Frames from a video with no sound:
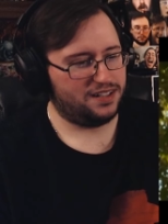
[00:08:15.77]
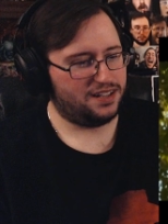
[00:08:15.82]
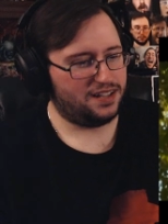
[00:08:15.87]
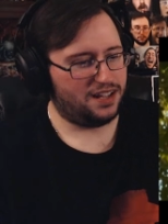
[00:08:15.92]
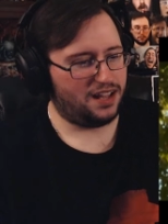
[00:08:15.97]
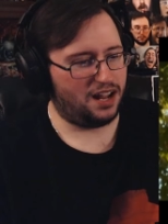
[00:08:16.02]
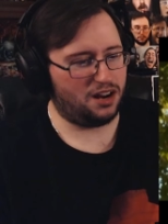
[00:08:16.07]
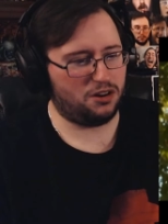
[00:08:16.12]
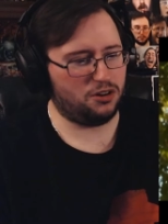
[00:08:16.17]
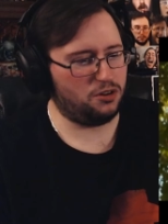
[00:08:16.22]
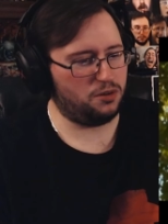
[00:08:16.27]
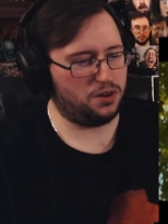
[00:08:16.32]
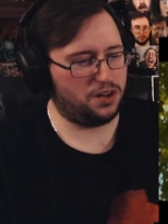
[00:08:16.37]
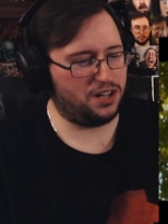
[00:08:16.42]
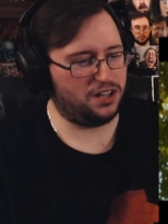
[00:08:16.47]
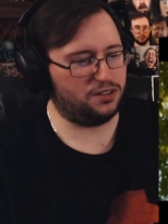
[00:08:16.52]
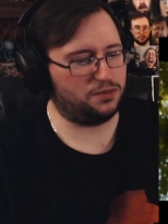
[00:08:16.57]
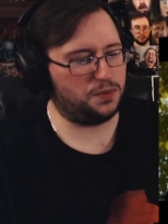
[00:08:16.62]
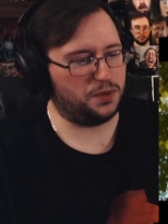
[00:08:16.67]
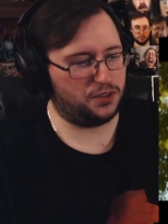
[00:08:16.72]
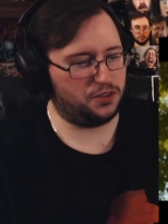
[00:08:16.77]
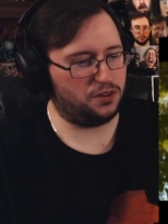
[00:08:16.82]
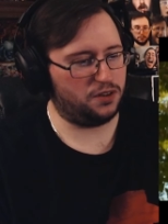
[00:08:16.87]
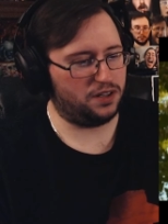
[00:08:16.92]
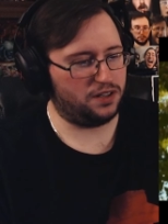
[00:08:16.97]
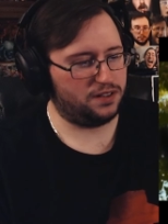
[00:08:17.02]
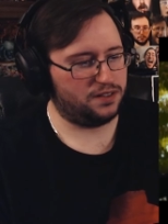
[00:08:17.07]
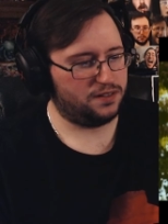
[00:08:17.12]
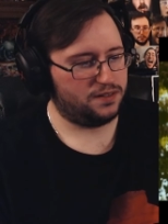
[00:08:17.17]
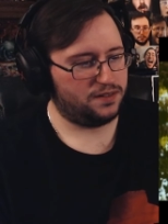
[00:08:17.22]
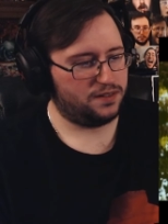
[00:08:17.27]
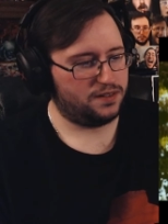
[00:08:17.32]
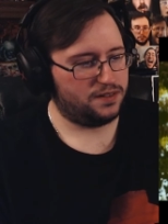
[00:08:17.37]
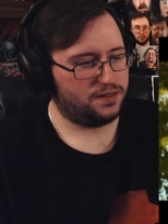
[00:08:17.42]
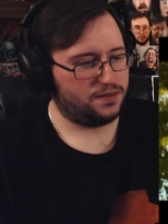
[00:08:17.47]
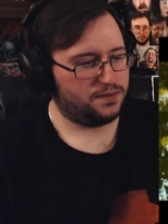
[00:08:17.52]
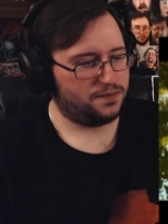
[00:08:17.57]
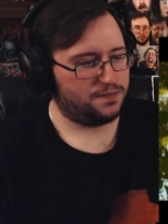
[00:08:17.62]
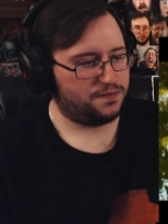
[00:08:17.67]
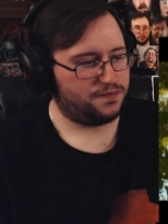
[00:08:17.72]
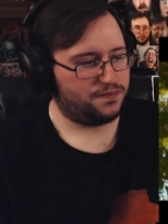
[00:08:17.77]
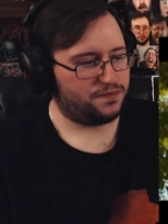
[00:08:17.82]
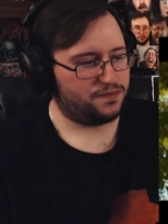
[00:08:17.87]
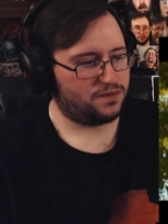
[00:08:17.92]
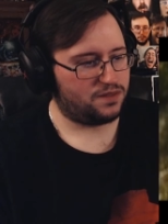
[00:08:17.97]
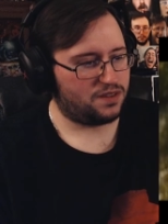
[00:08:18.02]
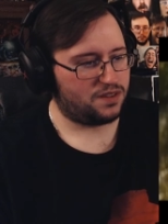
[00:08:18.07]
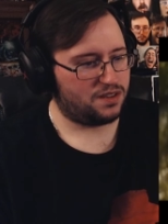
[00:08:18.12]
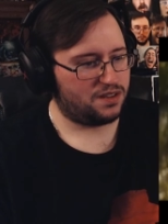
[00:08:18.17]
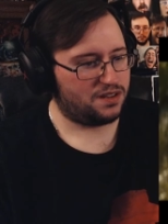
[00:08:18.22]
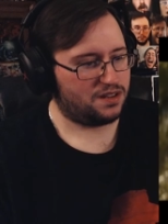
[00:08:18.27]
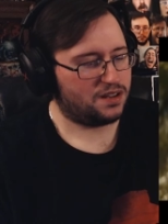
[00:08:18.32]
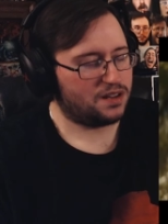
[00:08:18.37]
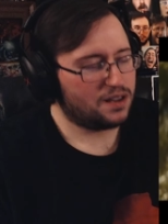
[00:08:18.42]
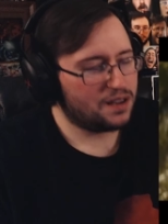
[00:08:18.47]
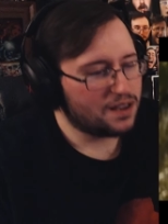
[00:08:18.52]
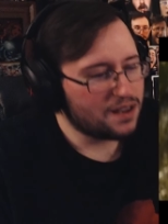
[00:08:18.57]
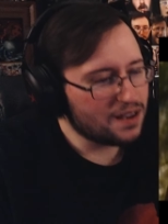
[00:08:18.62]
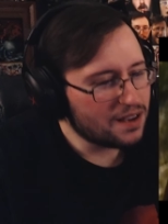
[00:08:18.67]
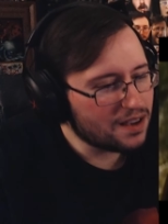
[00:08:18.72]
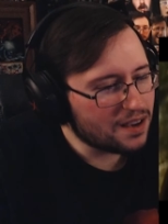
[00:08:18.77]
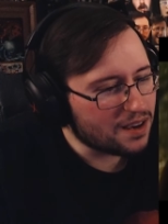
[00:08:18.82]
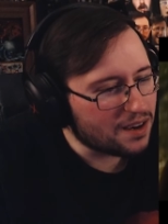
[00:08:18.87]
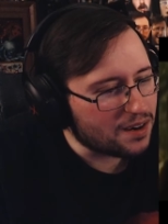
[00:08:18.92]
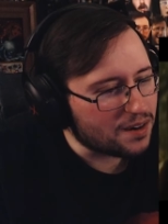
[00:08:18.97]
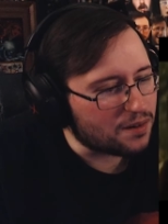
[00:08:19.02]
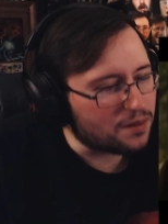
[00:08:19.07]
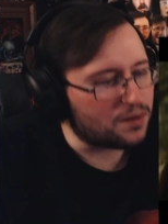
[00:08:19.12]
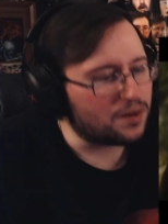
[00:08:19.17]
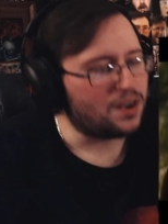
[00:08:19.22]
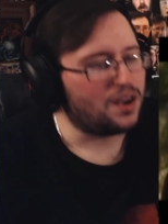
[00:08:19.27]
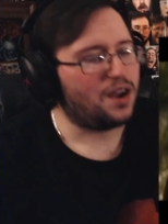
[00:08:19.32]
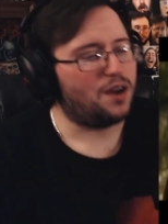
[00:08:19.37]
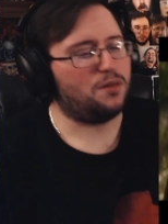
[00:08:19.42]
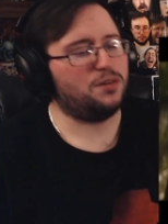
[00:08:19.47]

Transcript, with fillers: I don't know what it is, but do it. I've got this. But you can't win that.